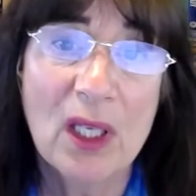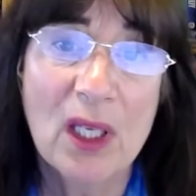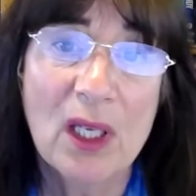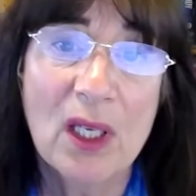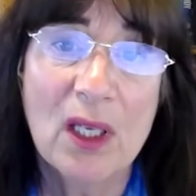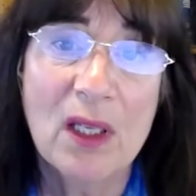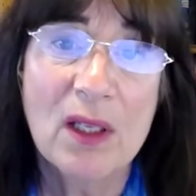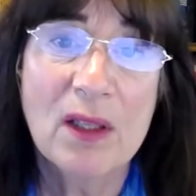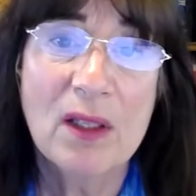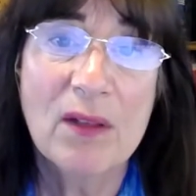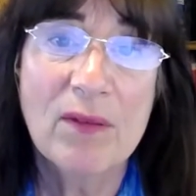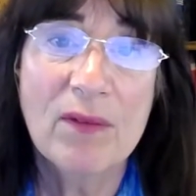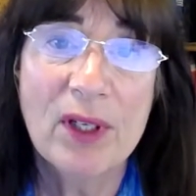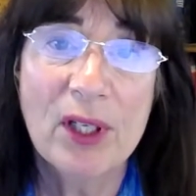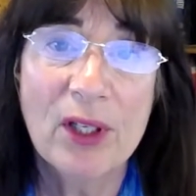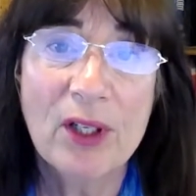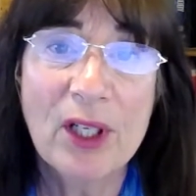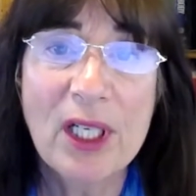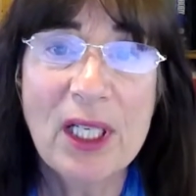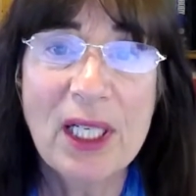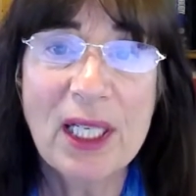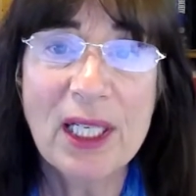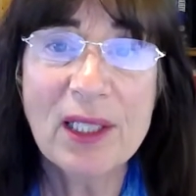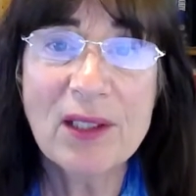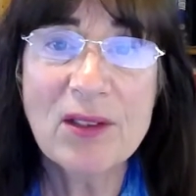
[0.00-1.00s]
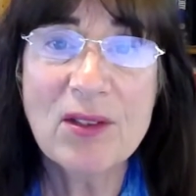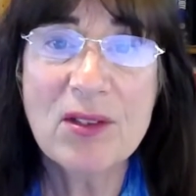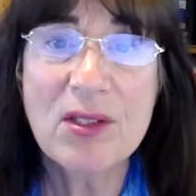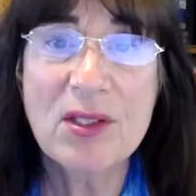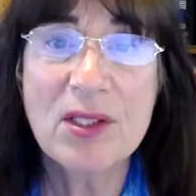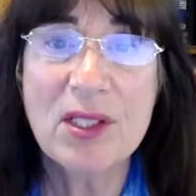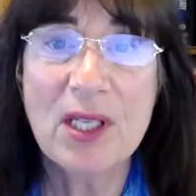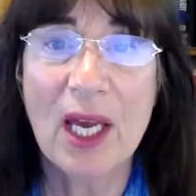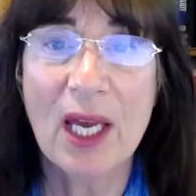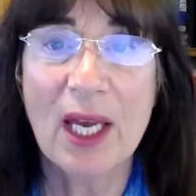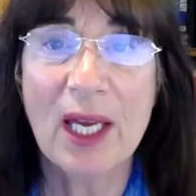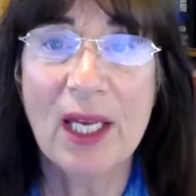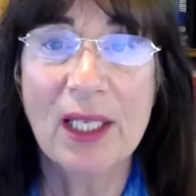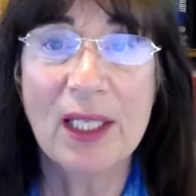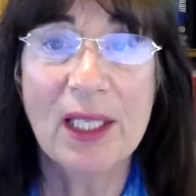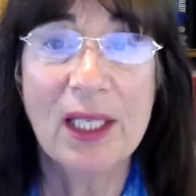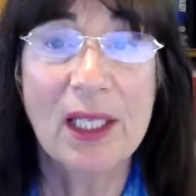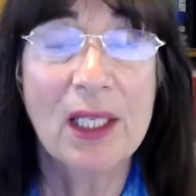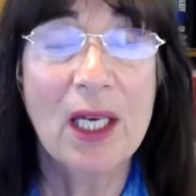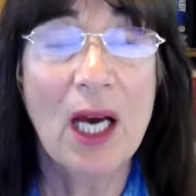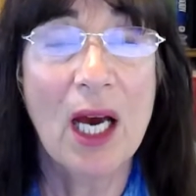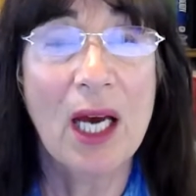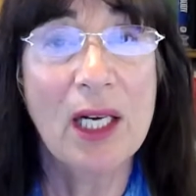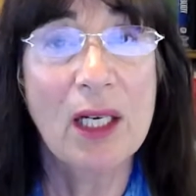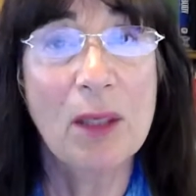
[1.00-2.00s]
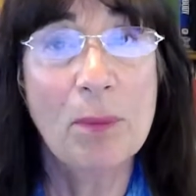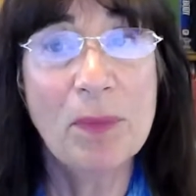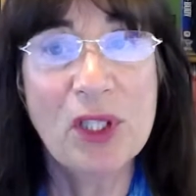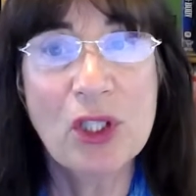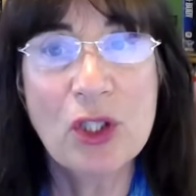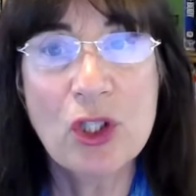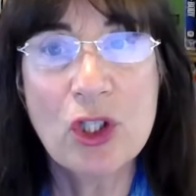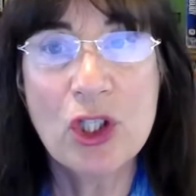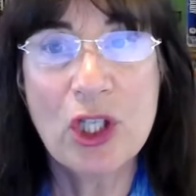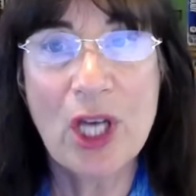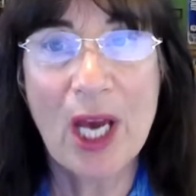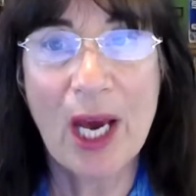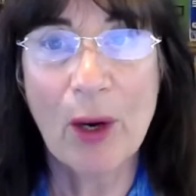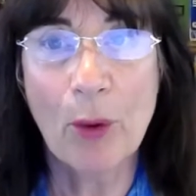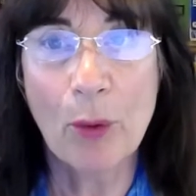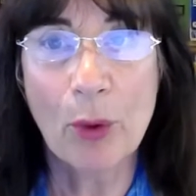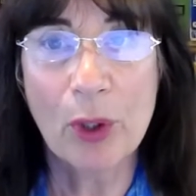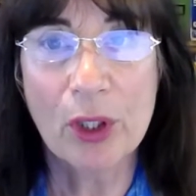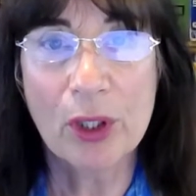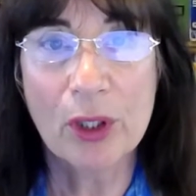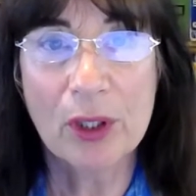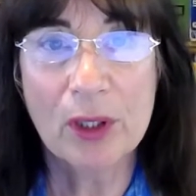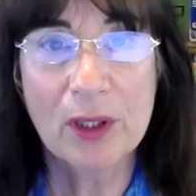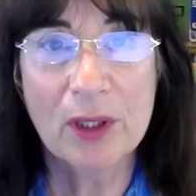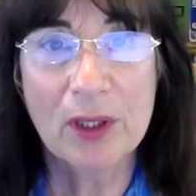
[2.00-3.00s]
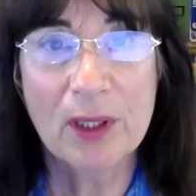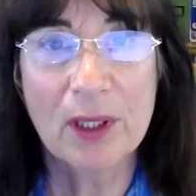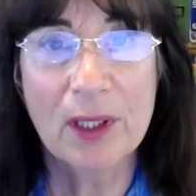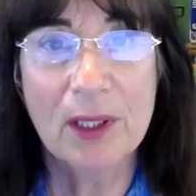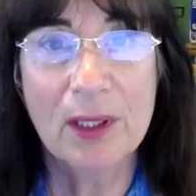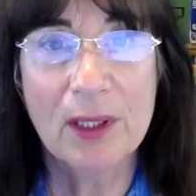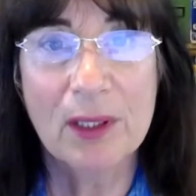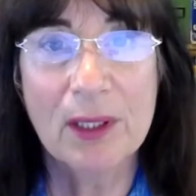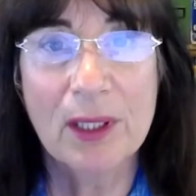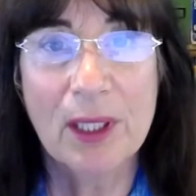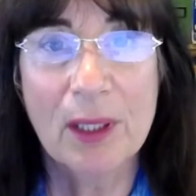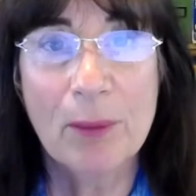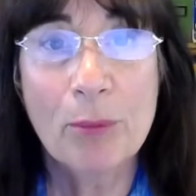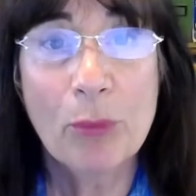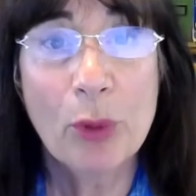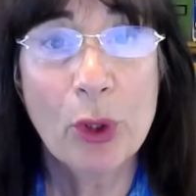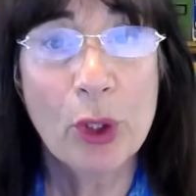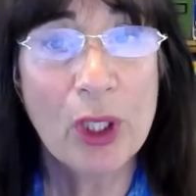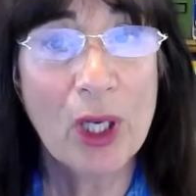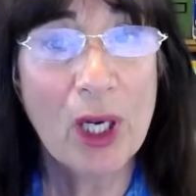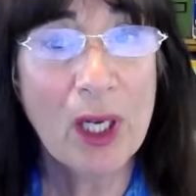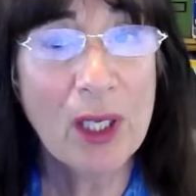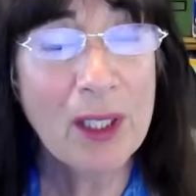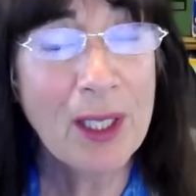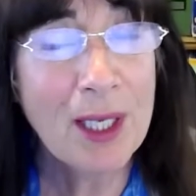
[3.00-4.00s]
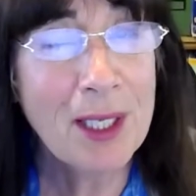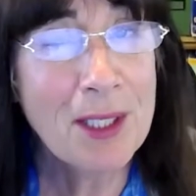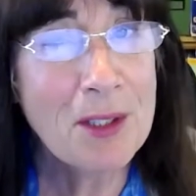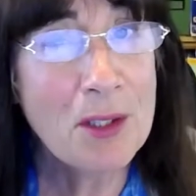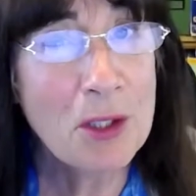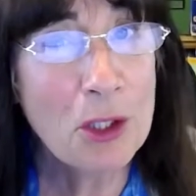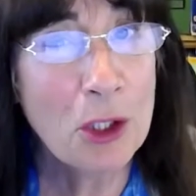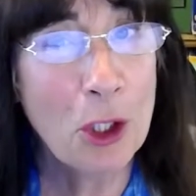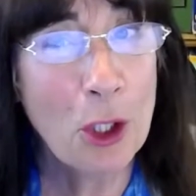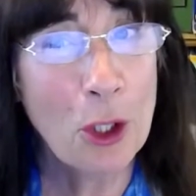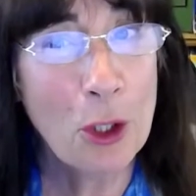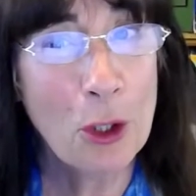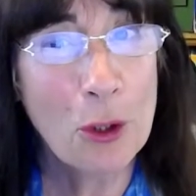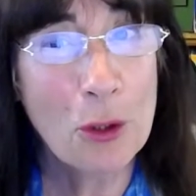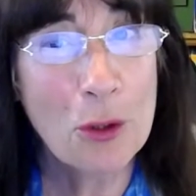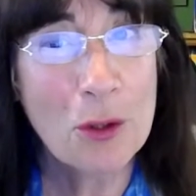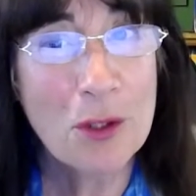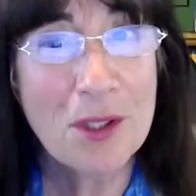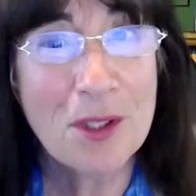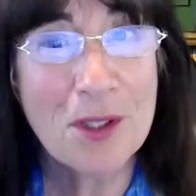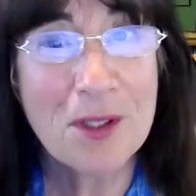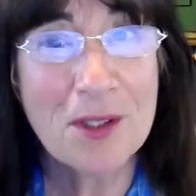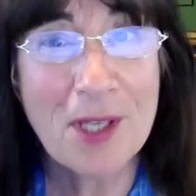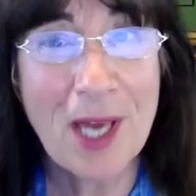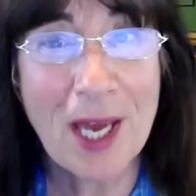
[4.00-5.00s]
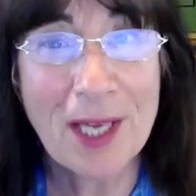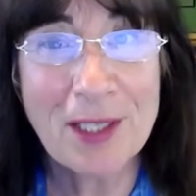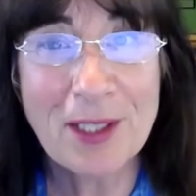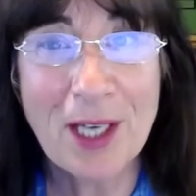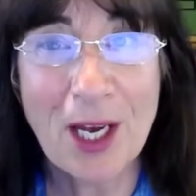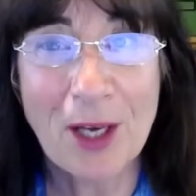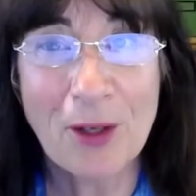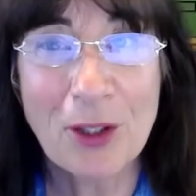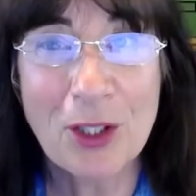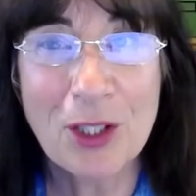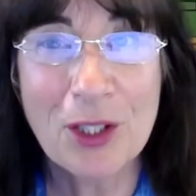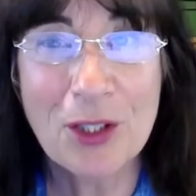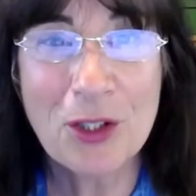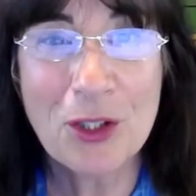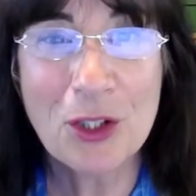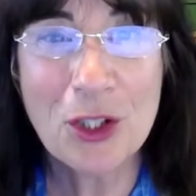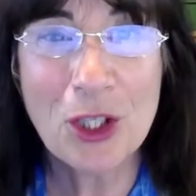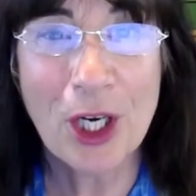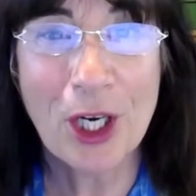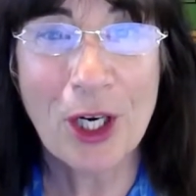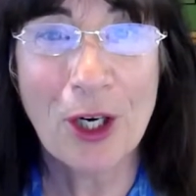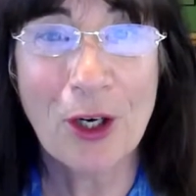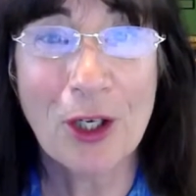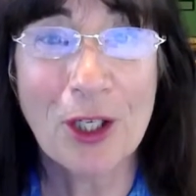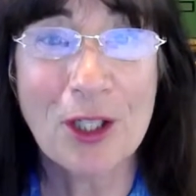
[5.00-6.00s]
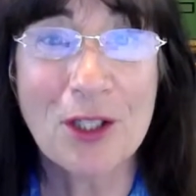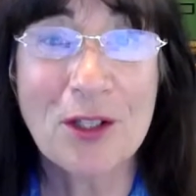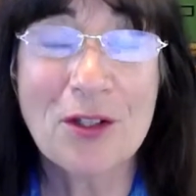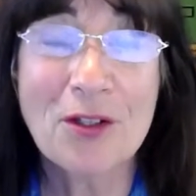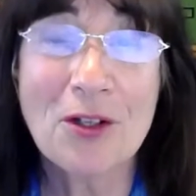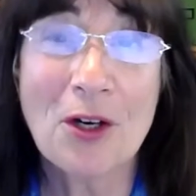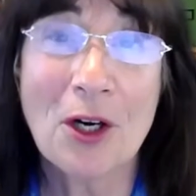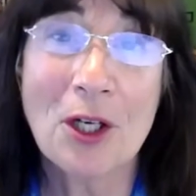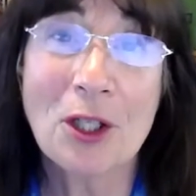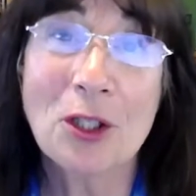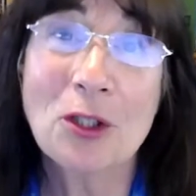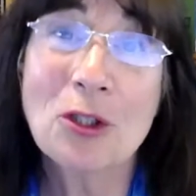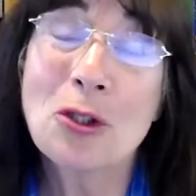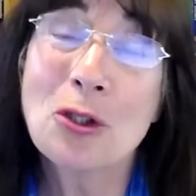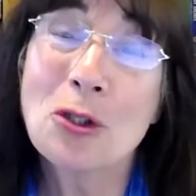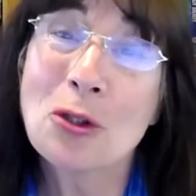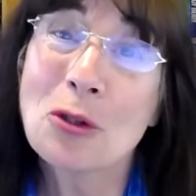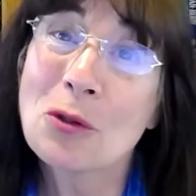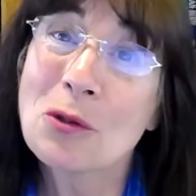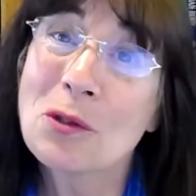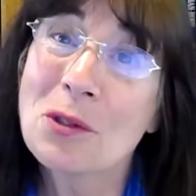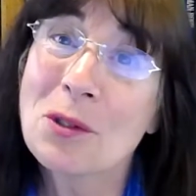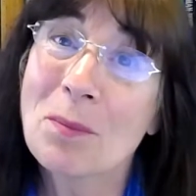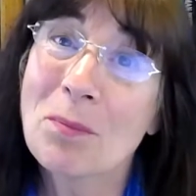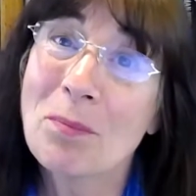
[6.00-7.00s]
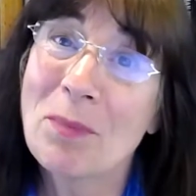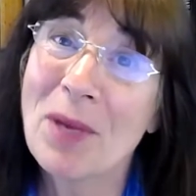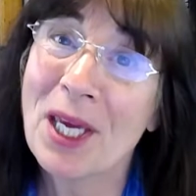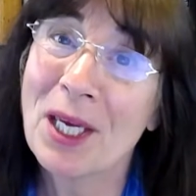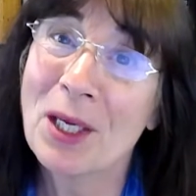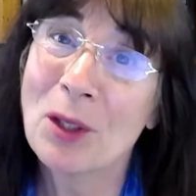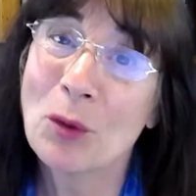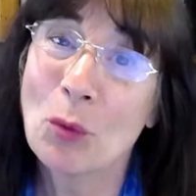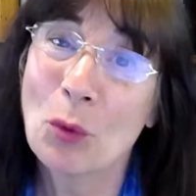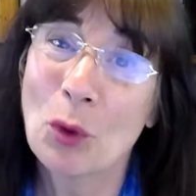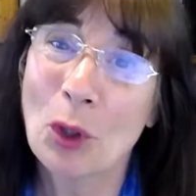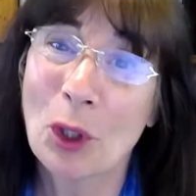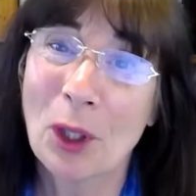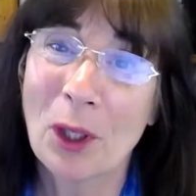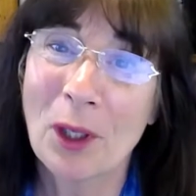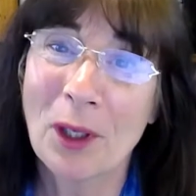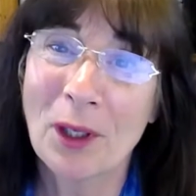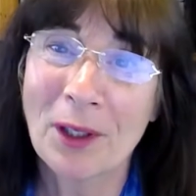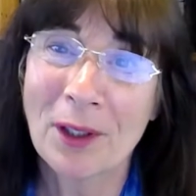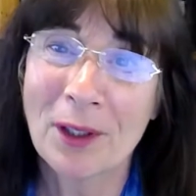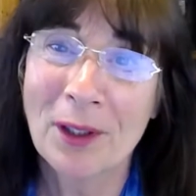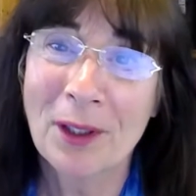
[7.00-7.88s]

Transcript: The very next day, he got up and showered, put on nice clothes, sat down in his chair, and started to do some paid work.